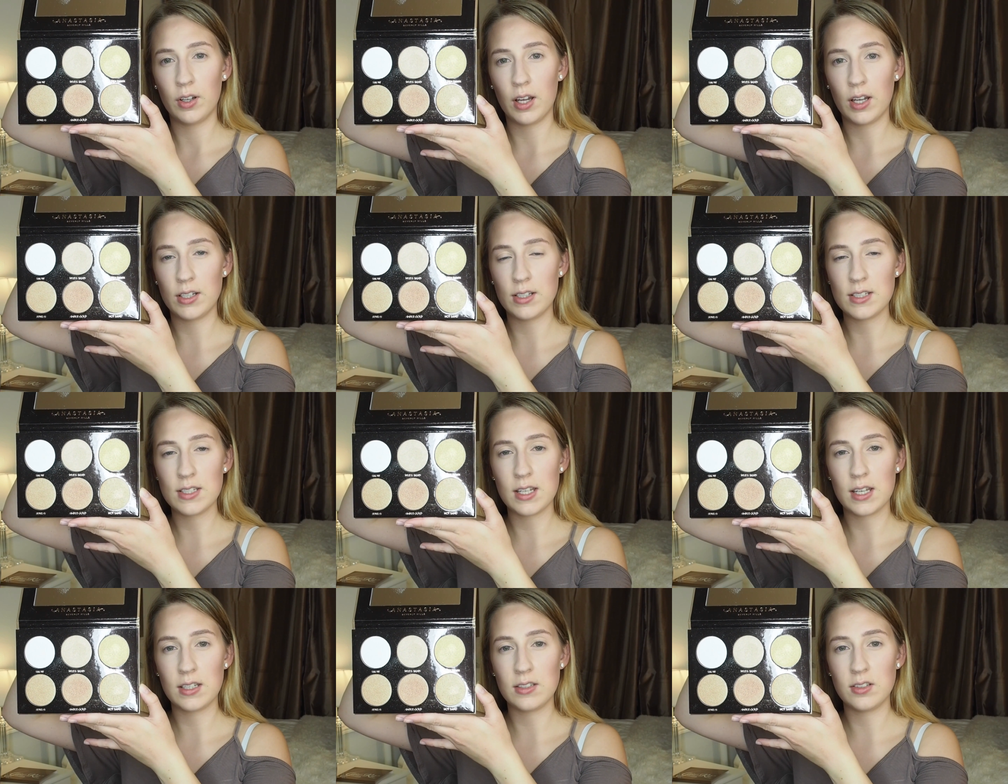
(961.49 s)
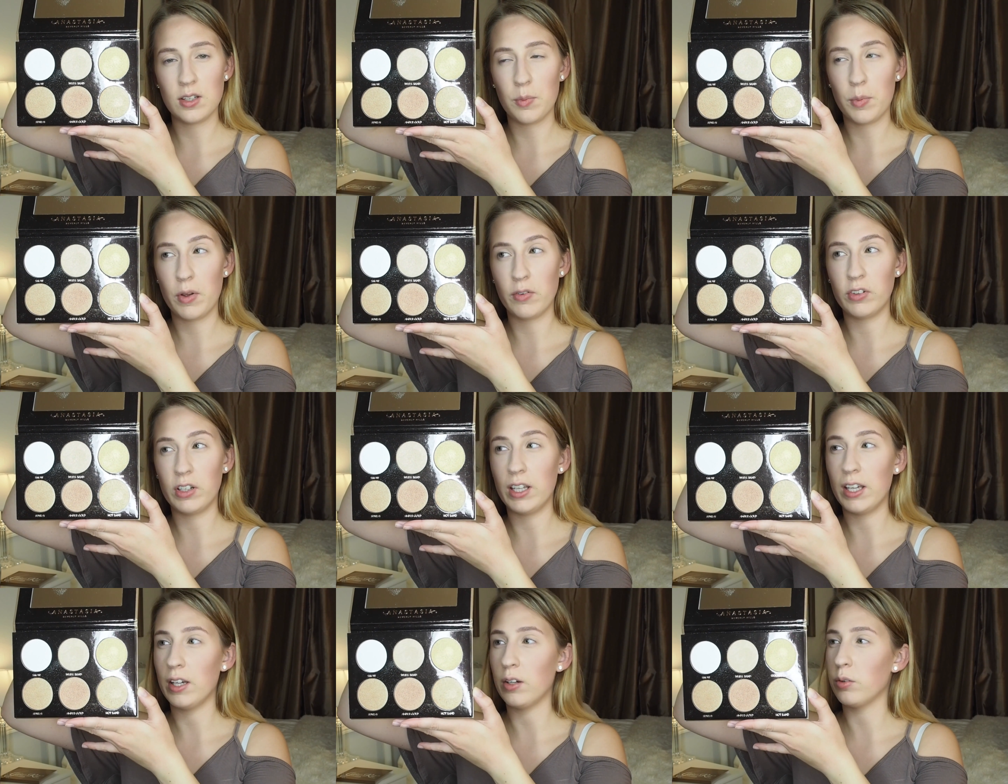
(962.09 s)
Anastasia
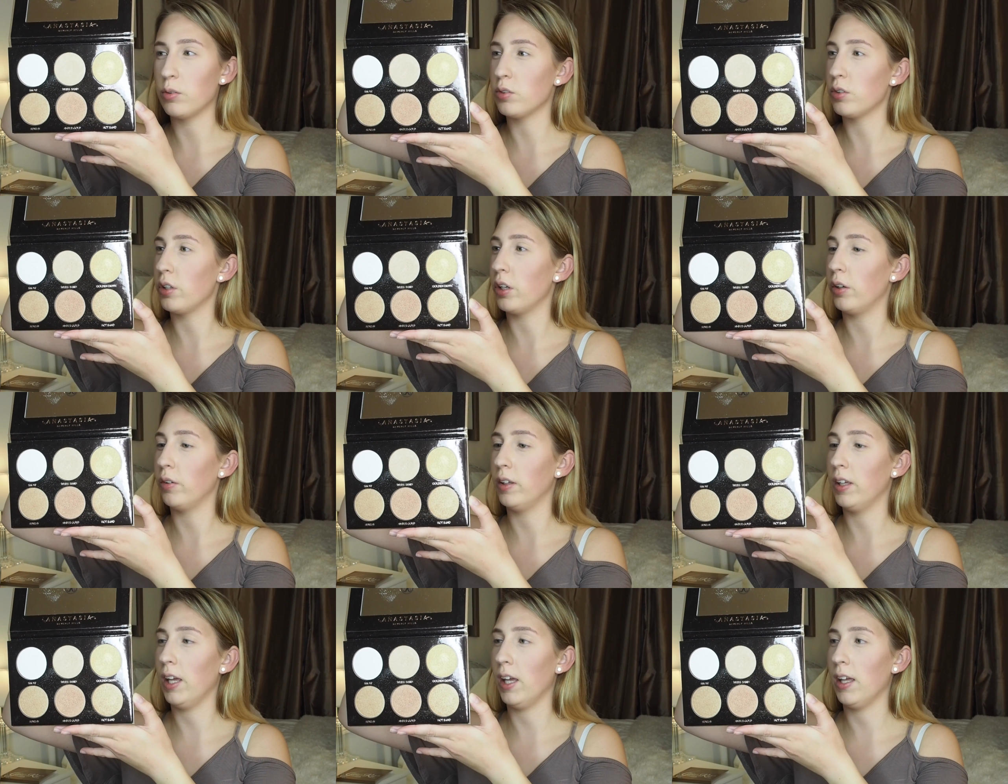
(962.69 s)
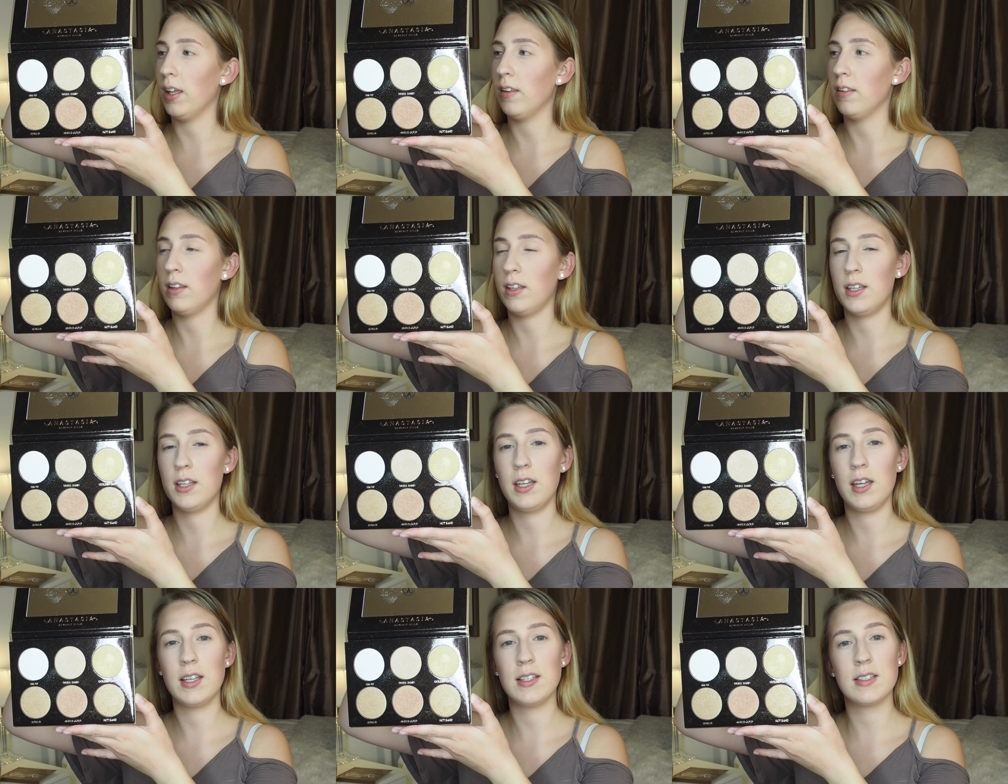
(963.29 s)
Beverly Hills Glow Kit,
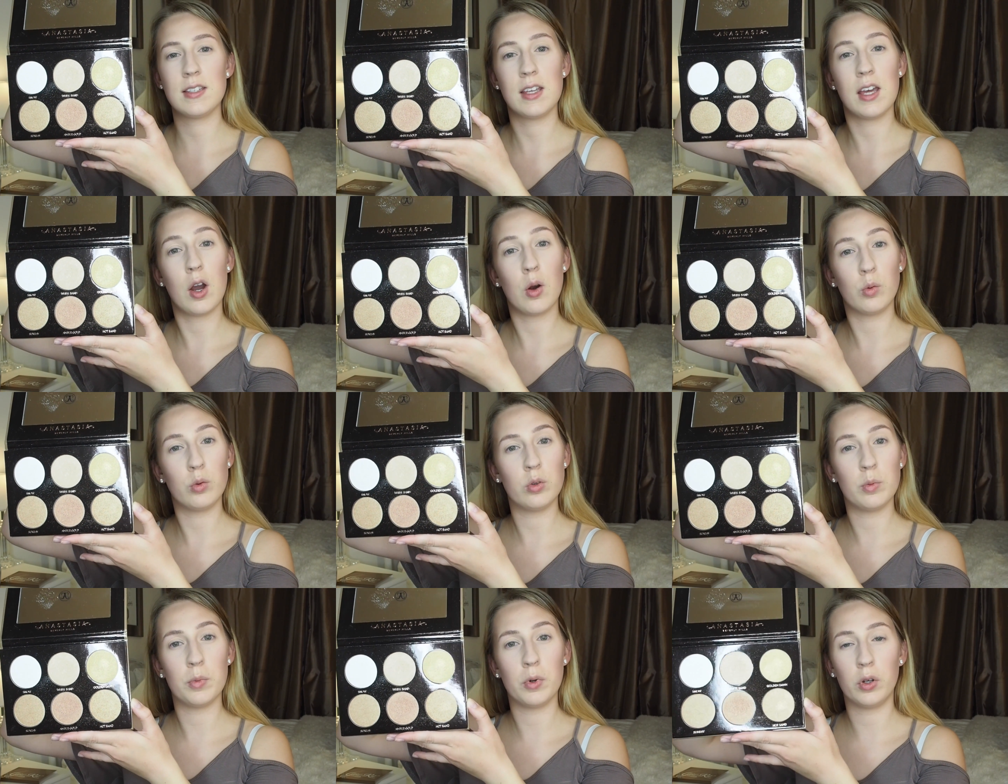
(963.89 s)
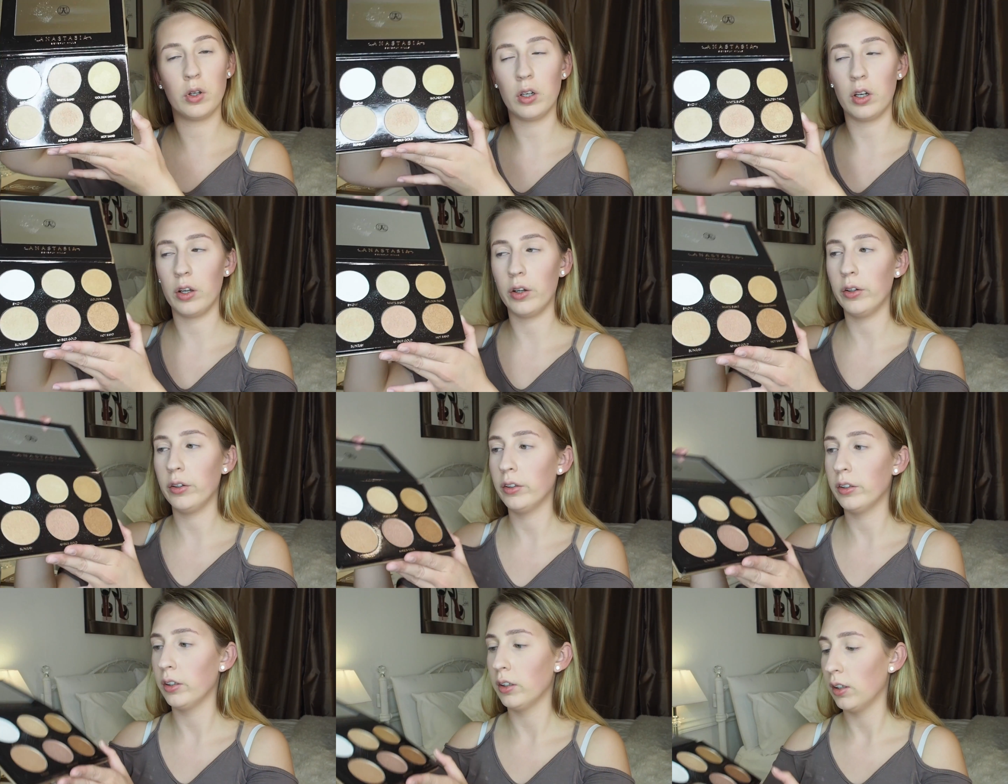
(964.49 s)
it's the Ultimate
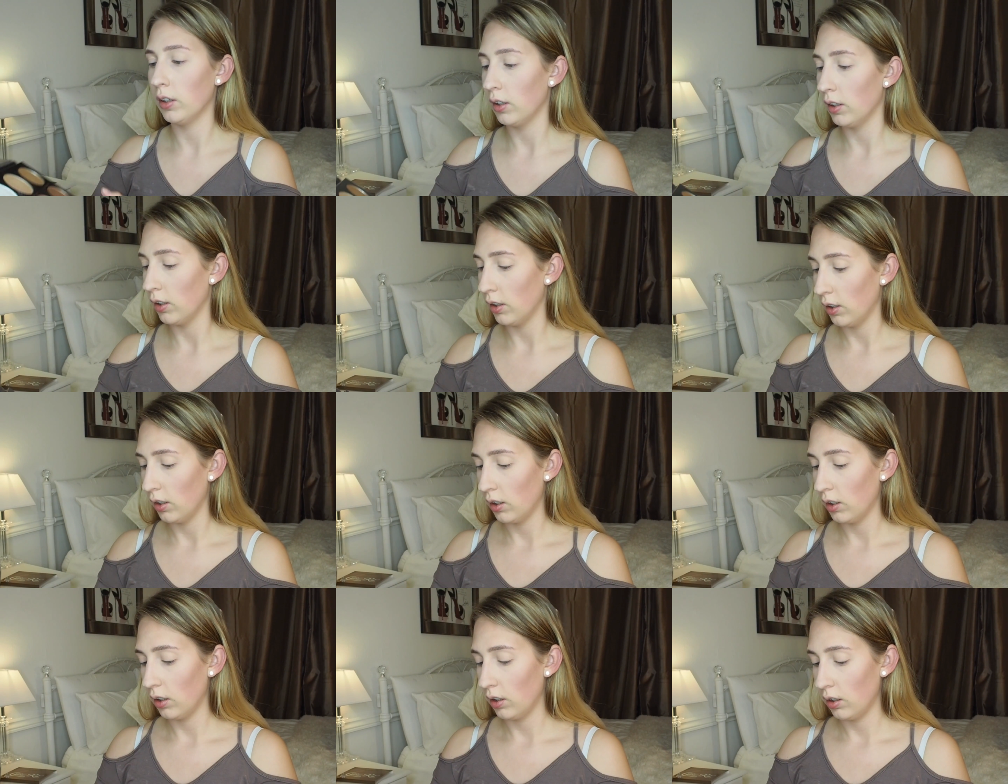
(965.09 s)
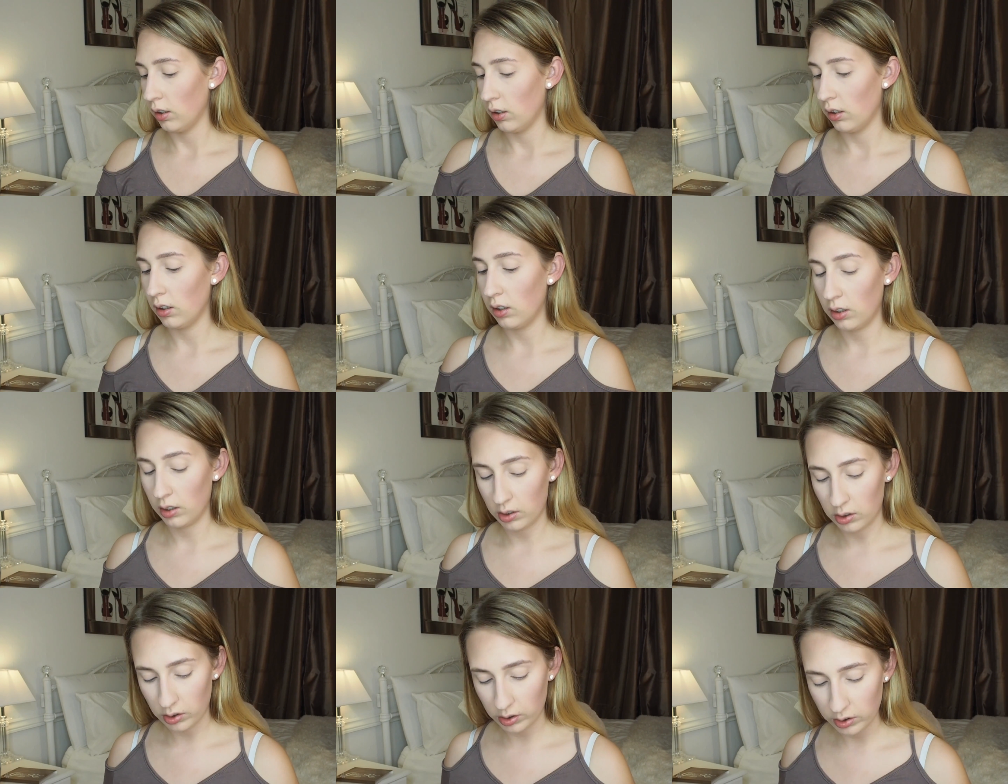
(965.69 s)
Glow.
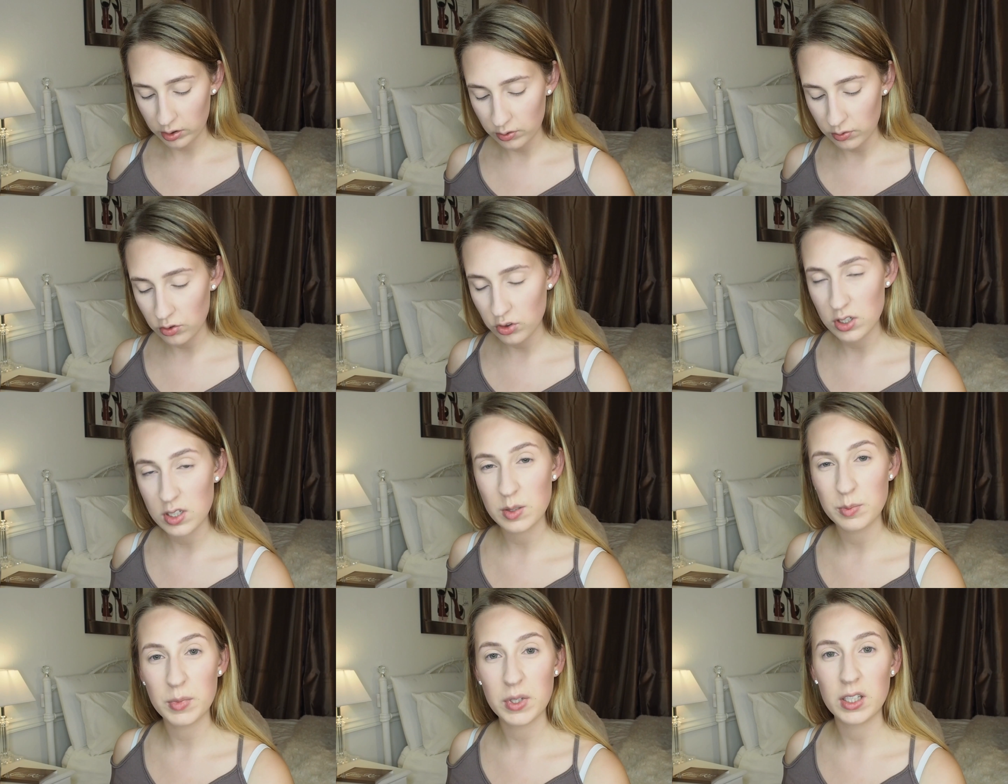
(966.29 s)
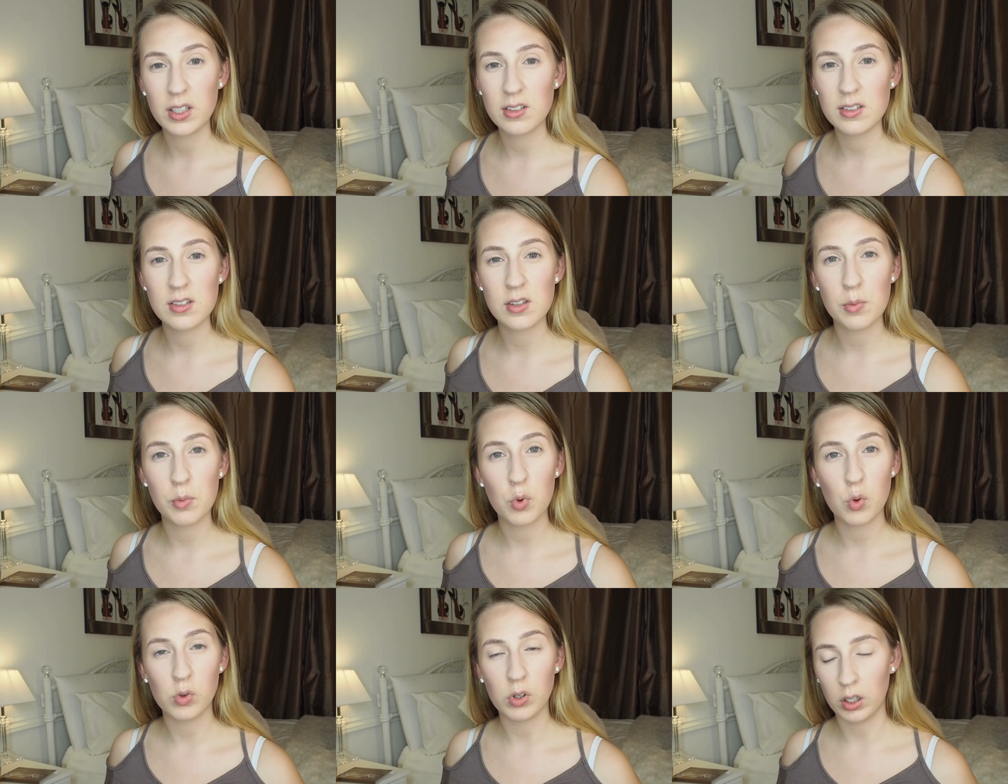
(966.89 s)
I kind of just mix
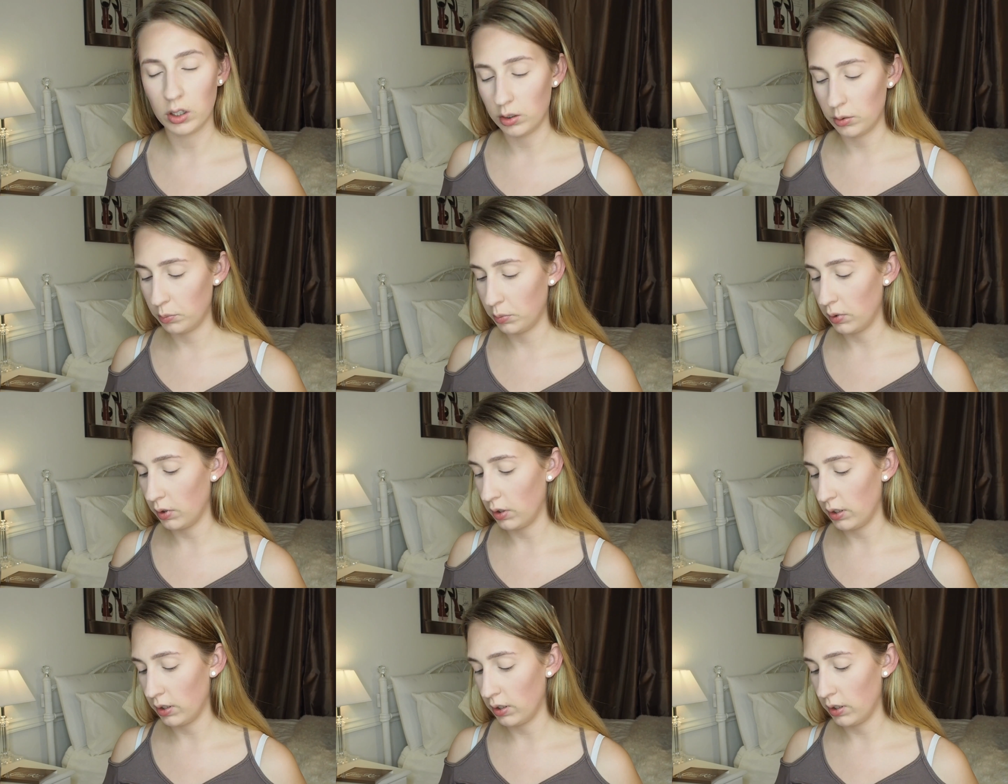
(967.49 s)
them all up.